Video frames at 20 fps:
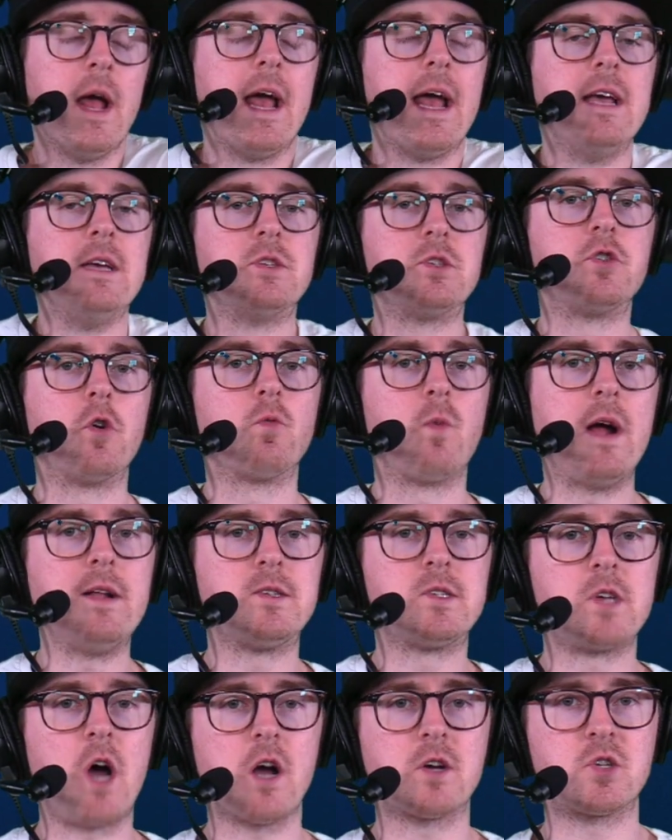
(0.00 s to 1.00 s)
is the Red
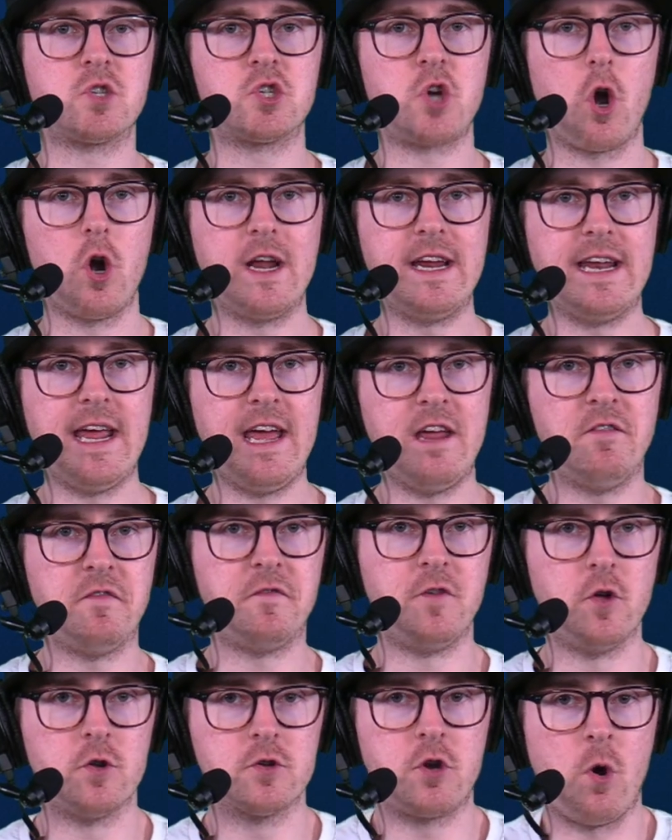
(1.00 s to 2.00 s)
Sox starting
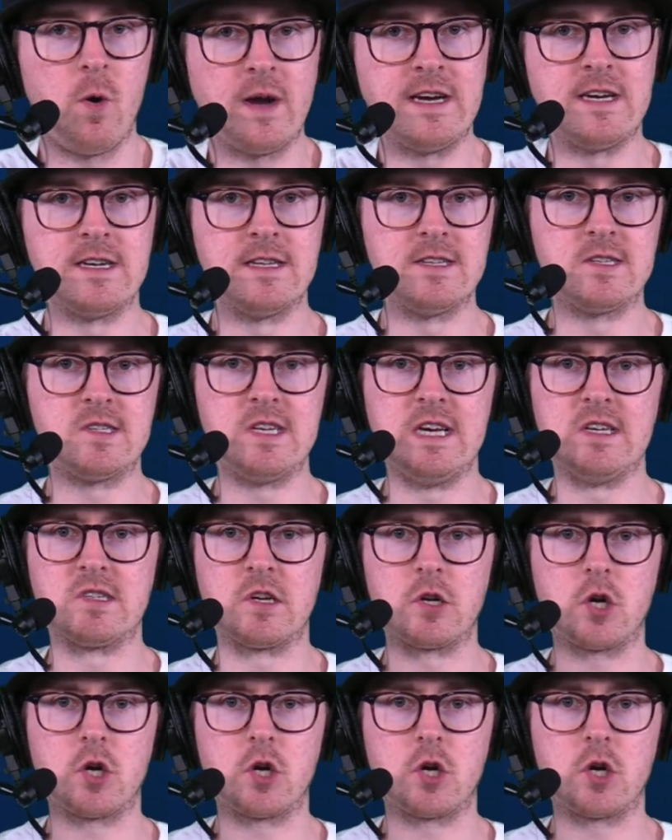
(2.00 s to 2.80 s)
infield going into the season.